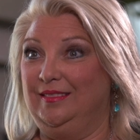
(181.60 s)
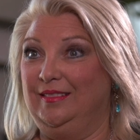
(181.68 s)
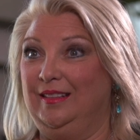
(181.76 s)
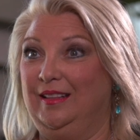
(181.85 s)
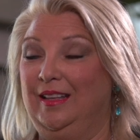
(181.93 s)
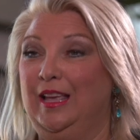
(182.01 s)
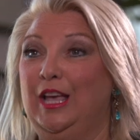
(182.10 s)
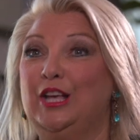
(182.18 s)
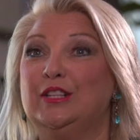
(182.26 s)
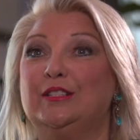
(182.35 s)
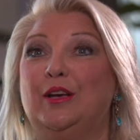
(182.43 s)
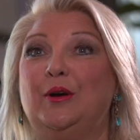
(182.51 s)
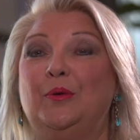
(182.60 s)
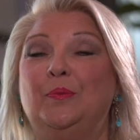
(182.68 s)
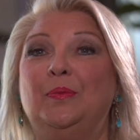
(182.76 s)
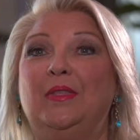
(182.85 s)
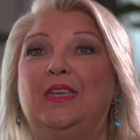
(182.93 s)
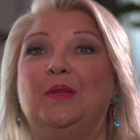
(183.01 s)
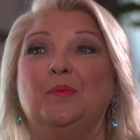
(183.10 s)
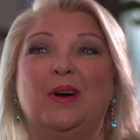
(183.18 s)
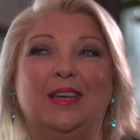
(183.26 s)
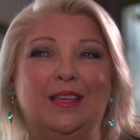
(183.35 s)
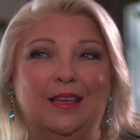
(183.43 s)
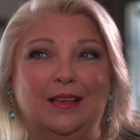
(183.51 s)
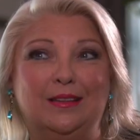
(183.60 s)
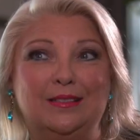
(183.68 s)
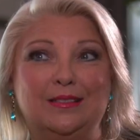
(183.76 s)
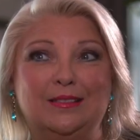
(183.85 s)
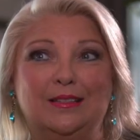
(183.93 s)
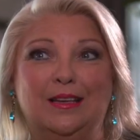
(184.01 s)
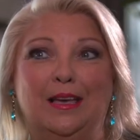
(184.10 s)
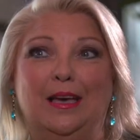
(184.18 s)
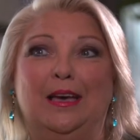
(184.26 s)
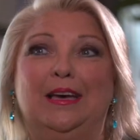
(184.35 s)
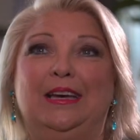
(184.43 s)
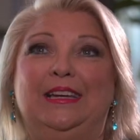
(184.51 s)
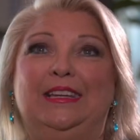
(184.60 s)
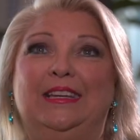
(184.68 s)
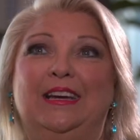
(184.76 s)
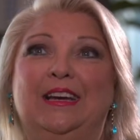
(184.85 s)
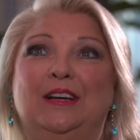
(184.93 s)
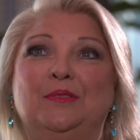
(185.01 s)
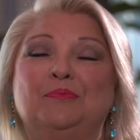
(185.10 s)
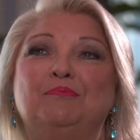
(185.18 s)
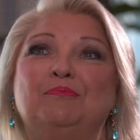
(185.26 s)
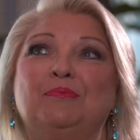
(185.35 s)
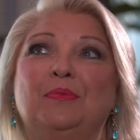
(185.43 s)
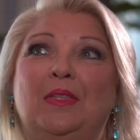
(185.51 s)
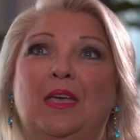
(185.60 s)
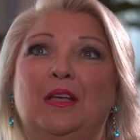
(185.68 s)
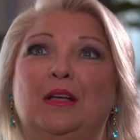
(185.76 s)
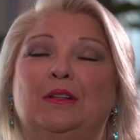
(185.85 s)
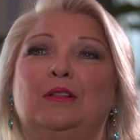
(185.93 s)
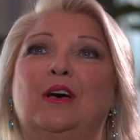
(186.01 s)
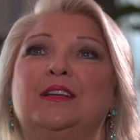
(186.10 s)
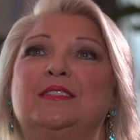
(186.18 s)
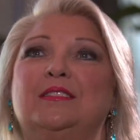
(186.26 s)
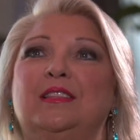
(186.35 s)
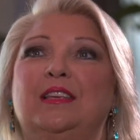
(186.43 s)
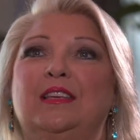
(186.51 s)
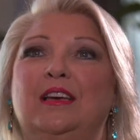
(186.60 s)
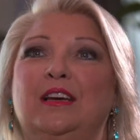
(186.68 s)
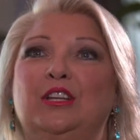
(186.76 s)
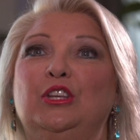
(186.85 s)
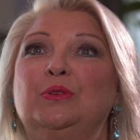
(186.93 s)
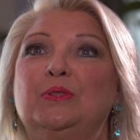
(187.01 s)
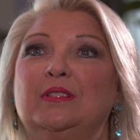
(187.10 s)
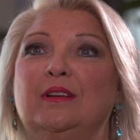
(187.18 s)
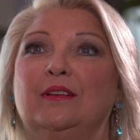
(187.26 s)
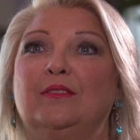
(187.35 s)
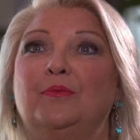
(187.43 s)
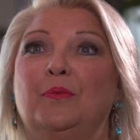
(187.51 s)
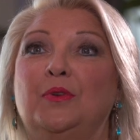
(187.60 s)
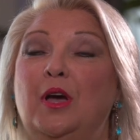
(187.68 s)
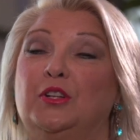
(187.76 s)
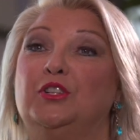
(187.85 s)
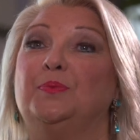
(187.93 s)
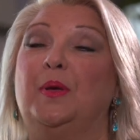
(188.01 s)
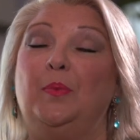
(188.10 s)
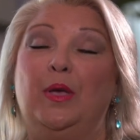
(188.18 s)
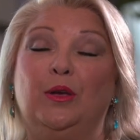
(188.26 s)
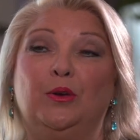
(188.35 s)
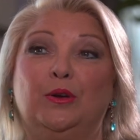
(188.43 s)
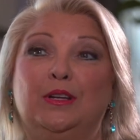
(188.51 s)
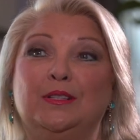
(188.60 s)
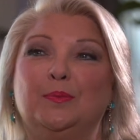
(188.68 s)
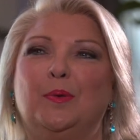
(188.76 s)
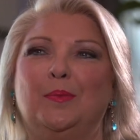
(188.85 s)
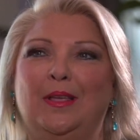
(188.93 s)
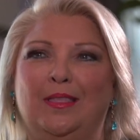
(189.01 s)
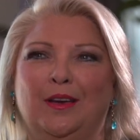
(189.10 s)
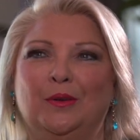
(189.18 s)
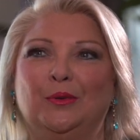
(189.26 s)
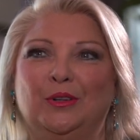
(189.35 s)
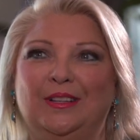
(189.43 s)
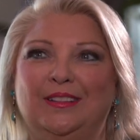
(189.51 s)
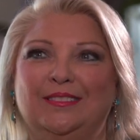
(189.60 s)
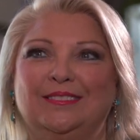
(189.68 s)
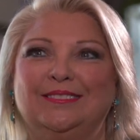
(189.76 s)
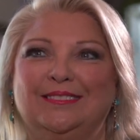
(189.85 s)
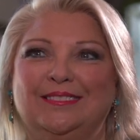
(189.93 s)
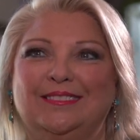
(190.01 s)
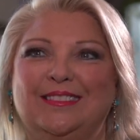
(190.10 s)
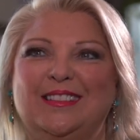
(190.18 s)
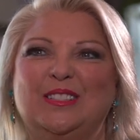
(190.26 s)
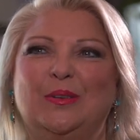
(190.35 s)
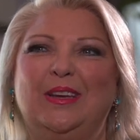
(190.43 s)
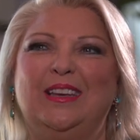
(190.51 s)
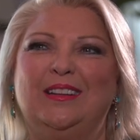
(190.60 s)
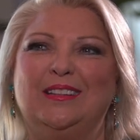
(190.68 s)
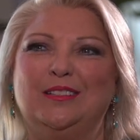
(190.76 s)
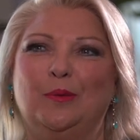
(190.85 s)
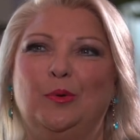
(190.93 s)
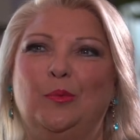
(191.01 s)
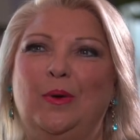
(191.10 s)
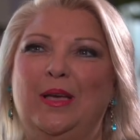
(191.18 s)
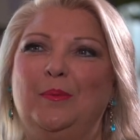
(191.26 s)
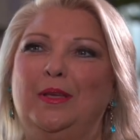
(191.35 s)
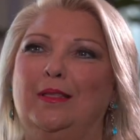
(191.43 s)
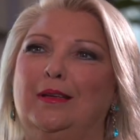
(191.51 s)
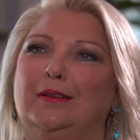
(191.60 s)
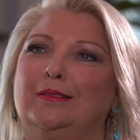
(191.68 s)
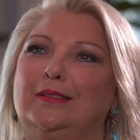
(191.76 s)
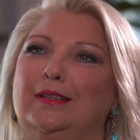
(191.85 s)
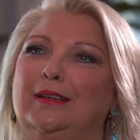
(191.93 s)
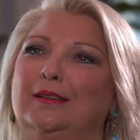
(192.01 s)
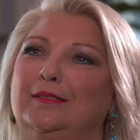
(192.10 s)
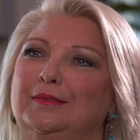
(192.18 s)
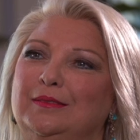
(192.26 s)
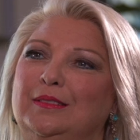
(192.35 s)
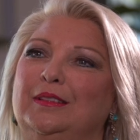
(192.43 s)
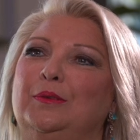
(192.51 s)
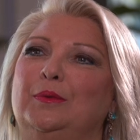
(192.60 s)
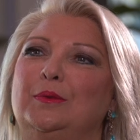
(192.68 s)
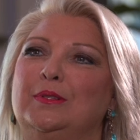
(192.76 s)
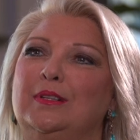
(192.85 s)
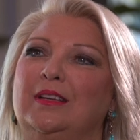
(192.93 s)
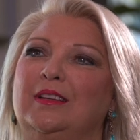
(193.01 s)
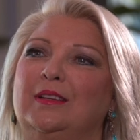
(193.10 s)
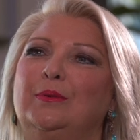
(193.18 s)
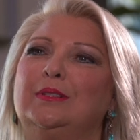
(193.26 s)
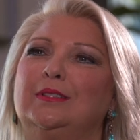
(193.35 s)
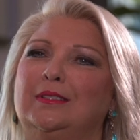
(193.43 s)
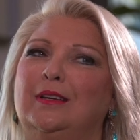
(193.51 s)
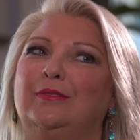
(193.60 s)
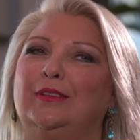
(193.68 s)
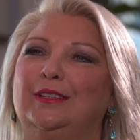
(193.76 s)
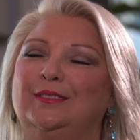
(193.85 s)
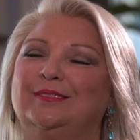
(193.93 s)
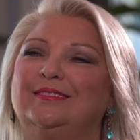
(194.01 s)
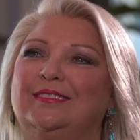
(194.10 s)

Wow. So in my case, I uh, lost the uh, use of not just my pancreas but my thyroid. So I had a double whammy that uh, it, was a, it was a toughie.